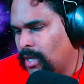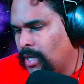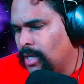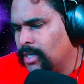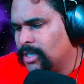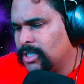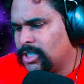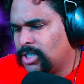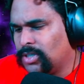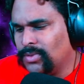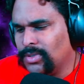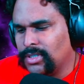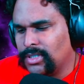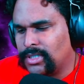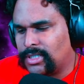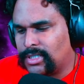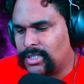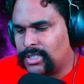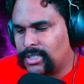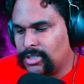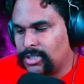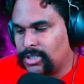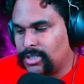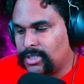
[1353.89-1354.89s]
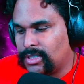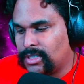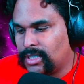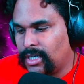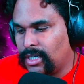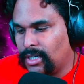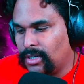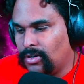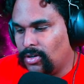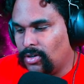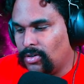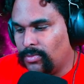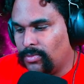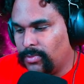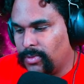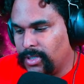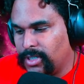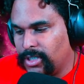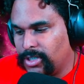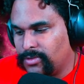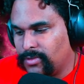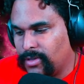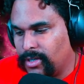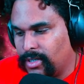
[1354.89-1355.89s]
She really should stay home when he
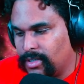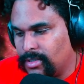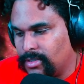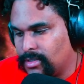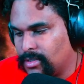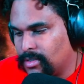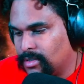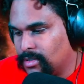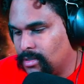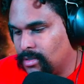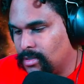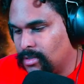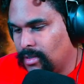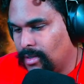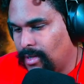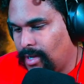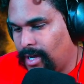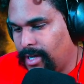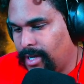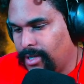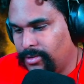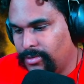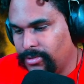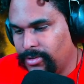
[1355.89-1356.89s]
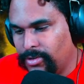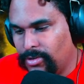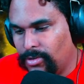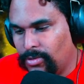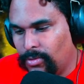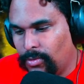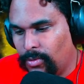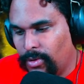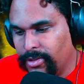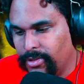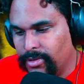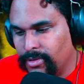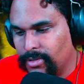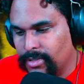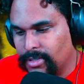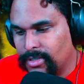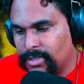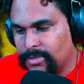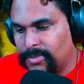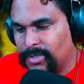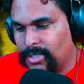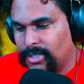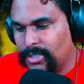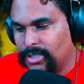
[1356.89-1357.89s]
trains. I don't know whether it's
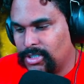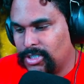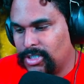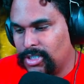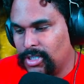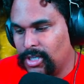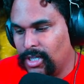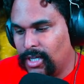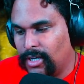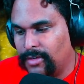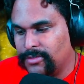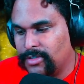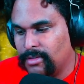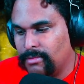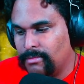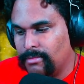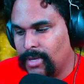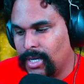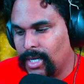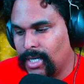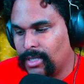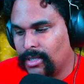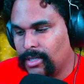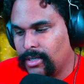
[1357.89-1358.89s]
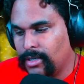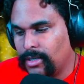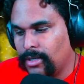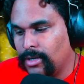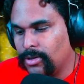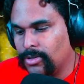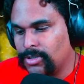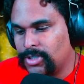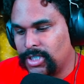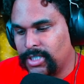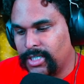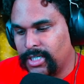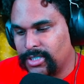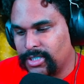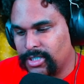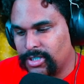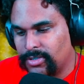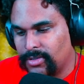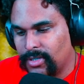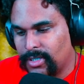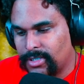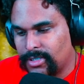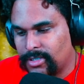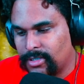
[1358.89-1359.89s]
because she loves him madly or she doesn't
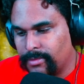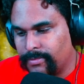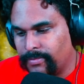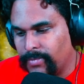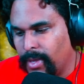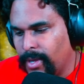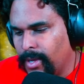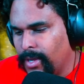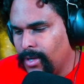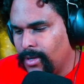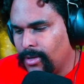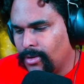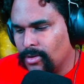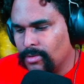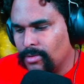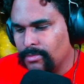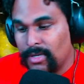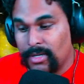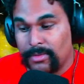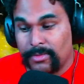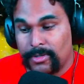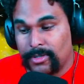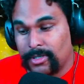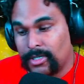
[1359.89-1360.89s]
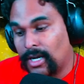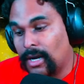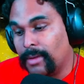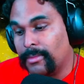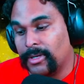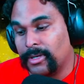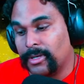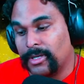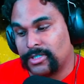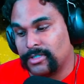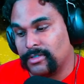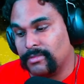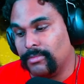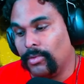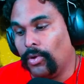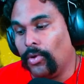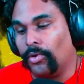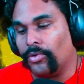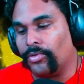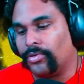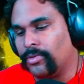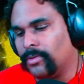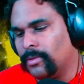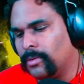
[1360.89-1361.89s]
trust him, or maybe a combination of
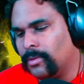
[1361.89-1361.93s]
both.